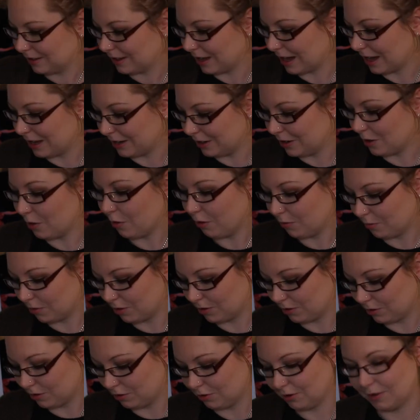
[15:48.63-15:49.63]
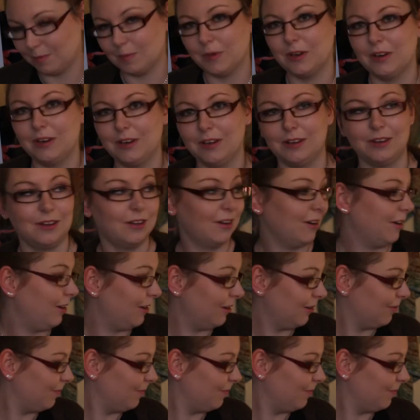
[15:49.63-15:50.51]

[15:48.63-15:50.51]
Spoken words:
I know I'm going to use money in there.